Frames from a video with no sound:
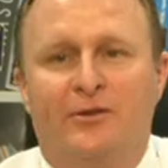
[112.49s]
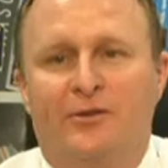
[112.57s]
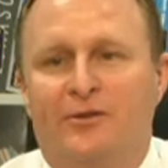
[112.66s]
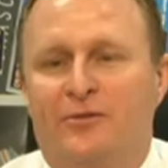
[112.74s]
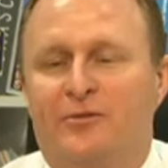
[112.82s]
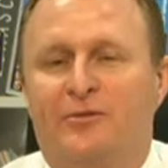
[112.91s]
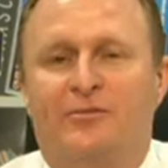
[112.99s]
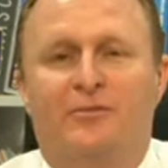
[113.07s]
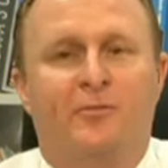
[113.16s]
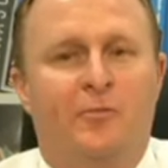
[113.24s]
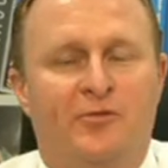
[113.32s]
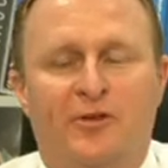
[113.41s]
There's
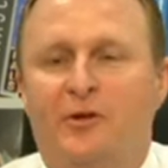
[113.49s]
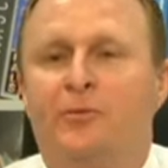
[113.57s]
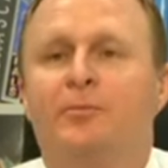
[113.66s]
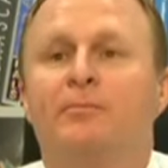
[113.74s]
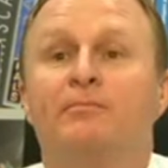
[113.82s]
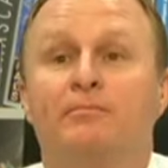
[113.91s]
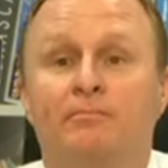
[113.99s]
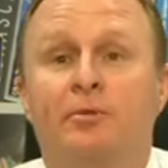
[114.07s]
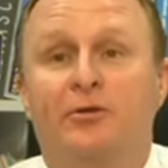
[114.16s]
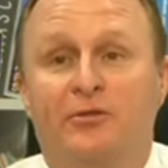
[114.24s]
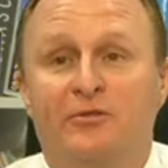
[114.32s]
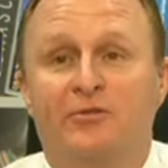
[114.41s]
single
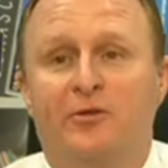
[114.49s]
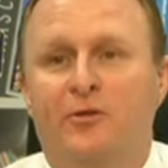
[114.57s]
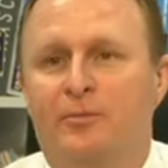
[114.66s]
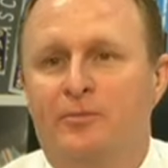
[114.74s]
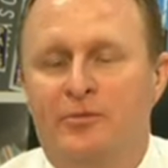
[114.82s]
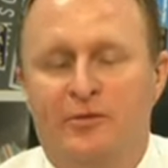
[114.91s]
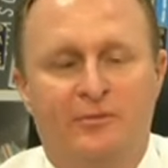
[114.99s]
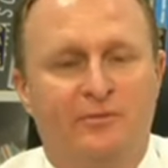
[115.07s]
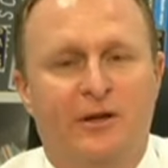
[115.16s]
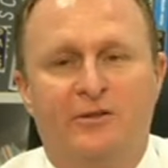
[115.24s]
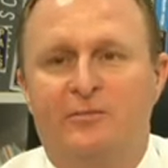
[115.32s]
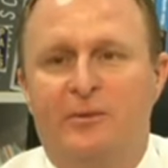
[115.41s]
person firms, and
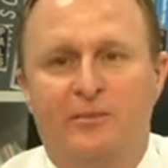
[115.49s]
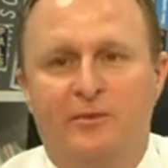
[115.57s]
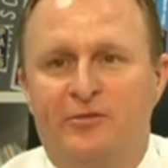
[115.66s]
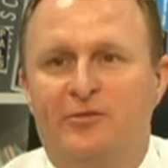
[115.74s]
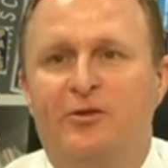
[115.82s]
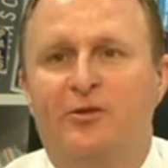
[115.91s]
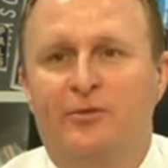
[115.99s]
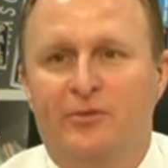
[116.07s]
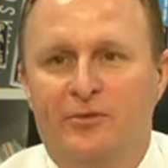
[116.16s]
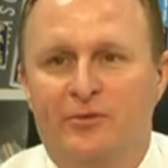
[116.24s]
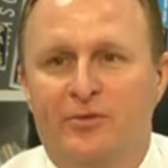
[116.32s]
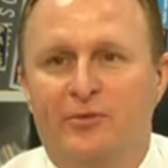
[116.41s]
lots of people have started their
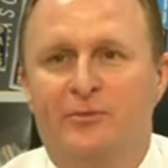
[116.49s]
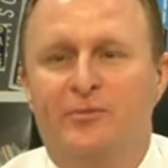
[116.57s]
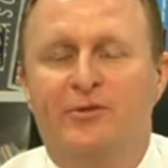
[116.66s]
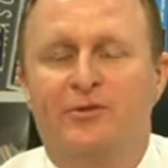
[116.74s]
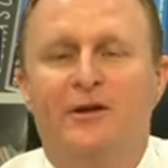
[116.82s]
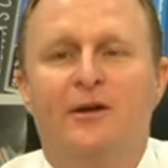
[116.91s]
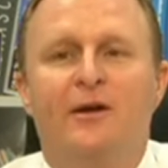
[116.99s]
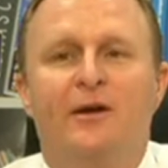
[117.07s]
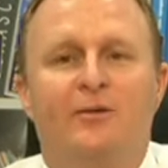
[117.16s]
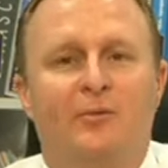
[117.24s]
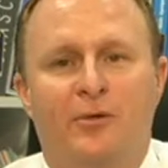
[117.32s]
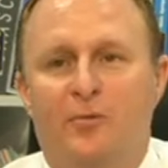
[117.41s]
own firms
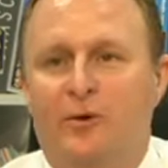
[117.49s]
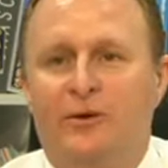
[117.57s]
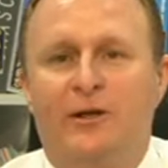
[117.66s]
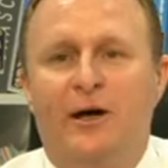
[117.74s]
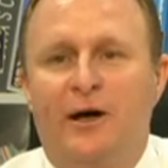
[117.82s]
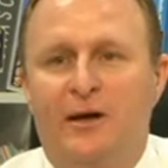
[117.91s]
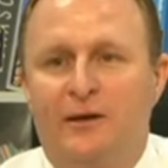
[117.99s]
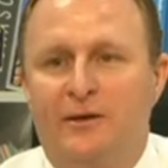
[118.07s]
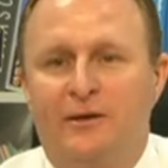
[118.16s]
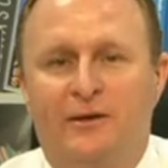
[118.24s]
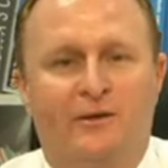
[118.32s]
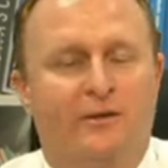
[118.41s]
with one line,
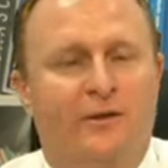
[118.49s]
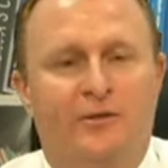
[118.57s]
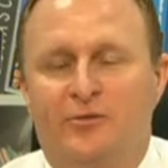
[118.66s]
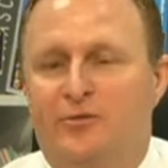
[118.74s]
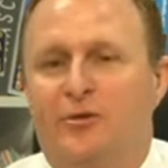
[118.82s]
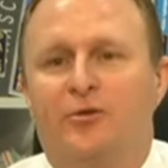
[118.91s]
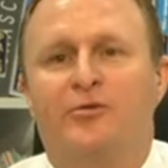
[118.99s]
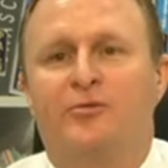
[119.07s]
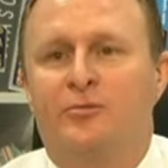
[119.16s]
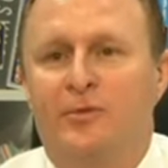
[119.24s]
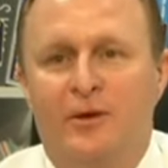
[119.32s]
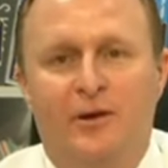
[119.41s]
and then there's large
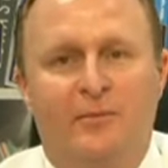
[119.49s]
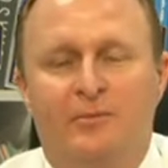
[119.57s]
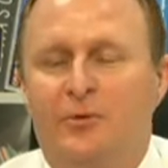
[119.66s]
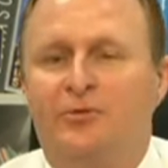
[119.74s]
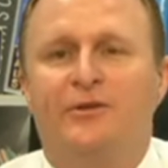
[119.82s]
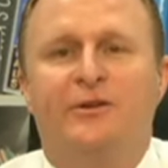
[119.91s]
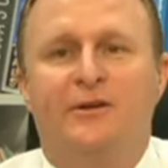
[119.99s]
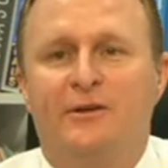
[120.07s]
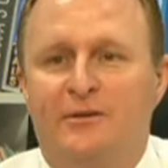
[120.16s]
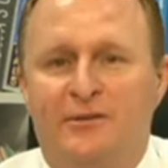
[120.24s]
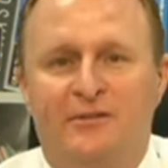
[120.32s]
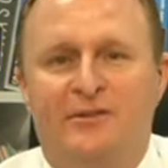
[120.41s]

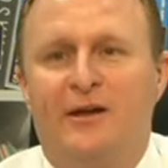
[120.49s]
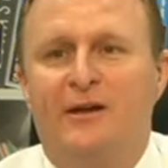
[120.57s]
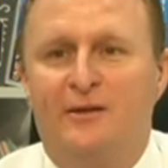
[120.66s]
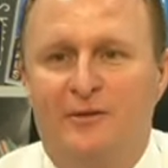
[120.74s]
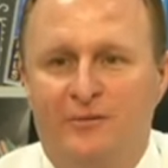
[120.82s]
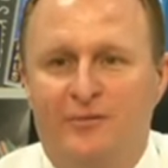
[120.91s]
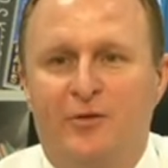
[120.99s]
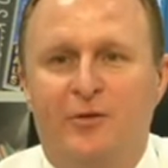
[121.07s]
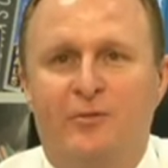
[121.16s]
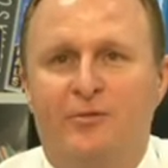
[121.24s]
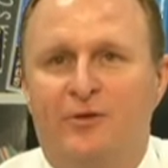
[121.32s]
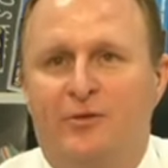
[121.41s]
multi-state
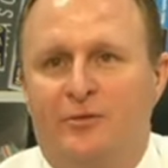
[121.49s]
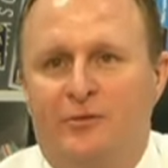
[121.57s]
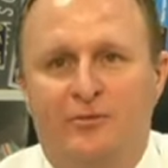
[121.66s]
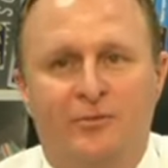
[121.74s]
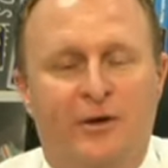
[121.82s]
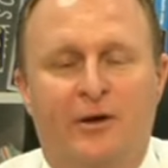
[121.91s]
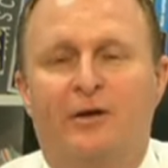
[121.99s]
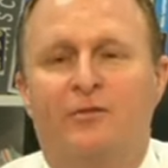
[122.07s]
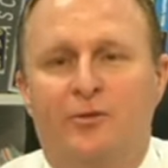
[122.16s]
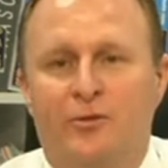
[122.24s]
firms that will cover a